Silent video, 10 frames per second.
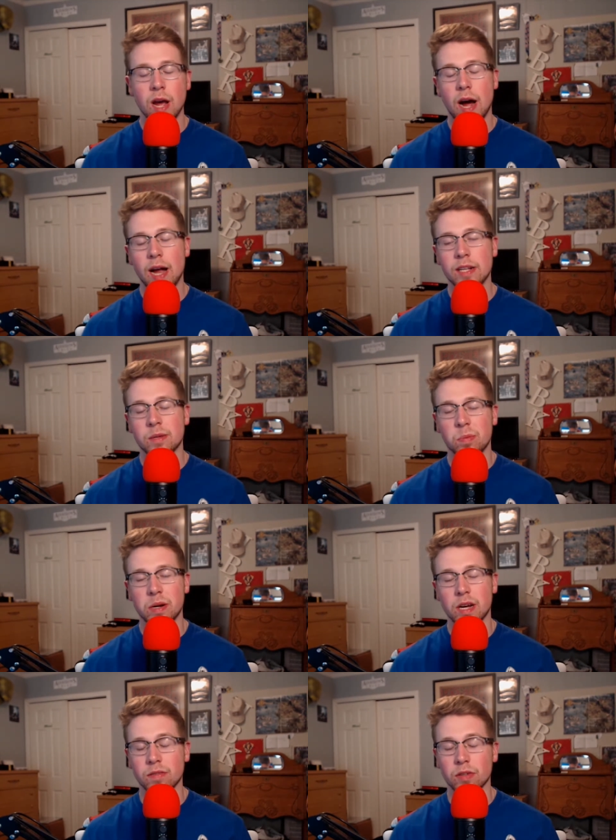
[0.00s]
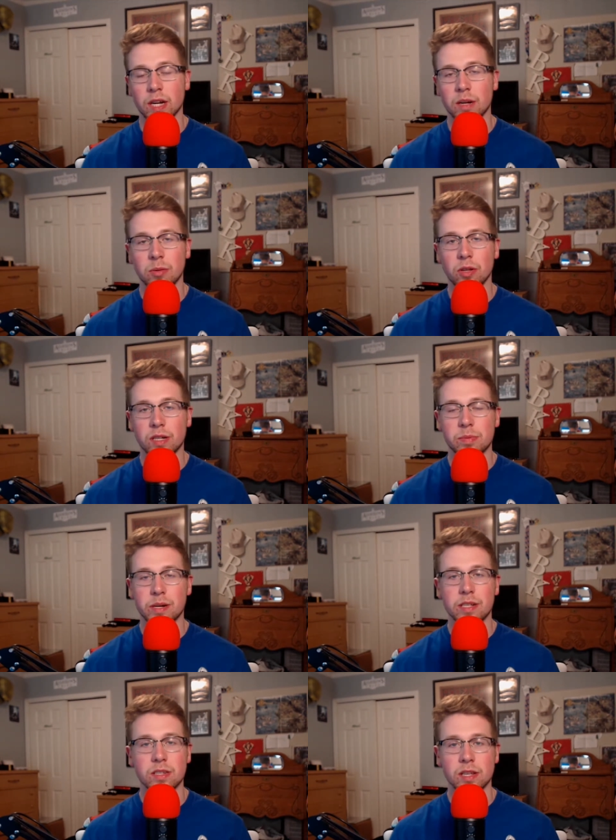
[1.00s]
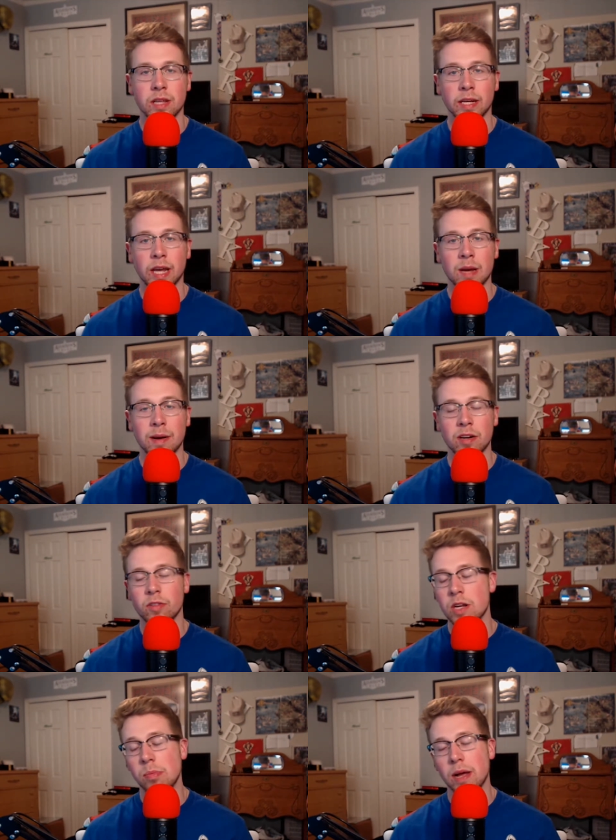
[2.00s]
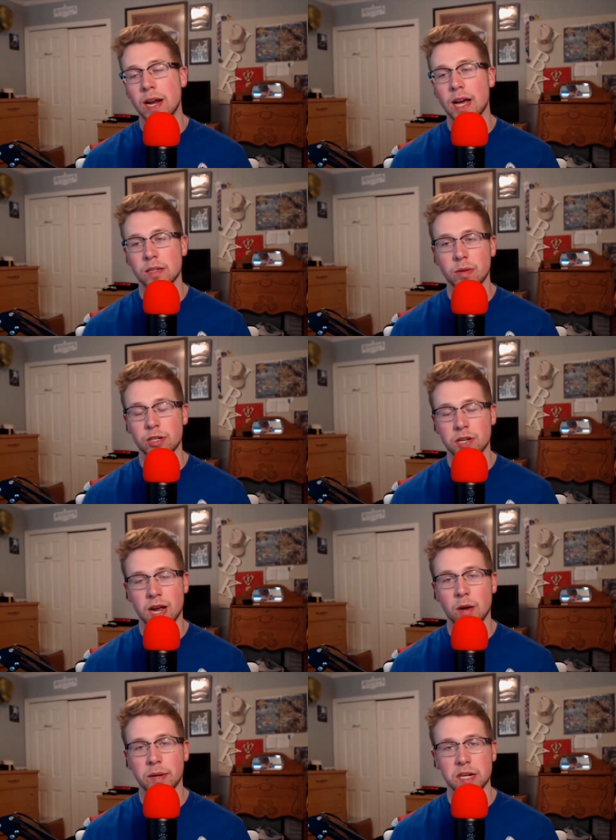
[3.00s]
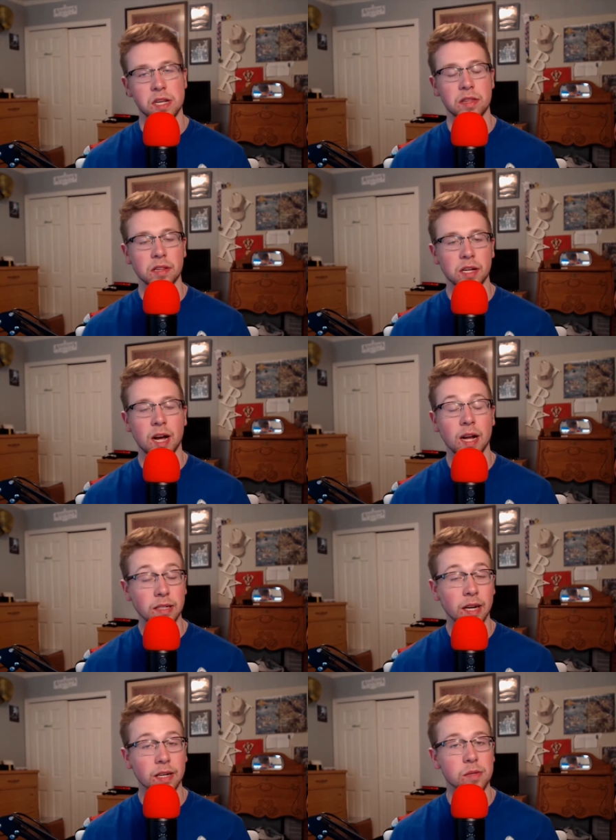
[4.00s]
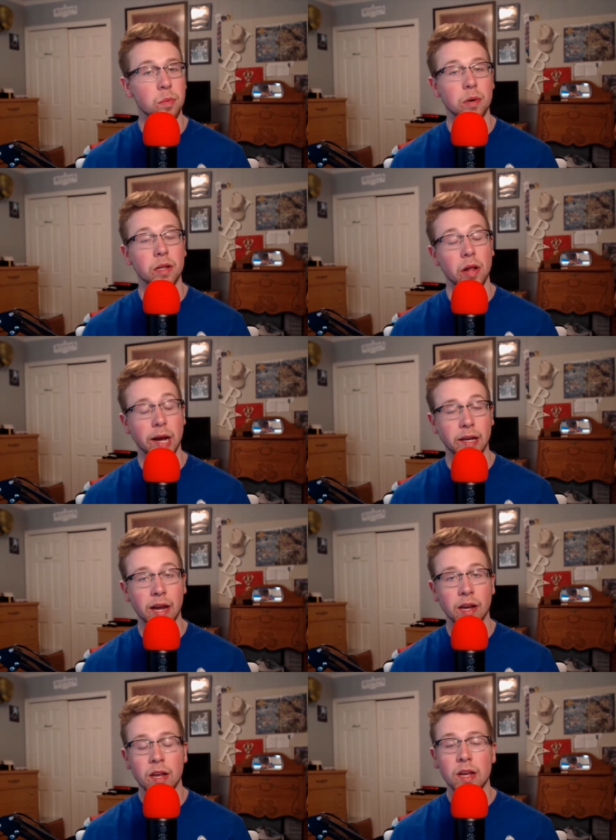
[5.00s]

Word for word: I had some pretty unforgettable experiences in that game. I don't really play it as much now because I think the content is pretty lacking.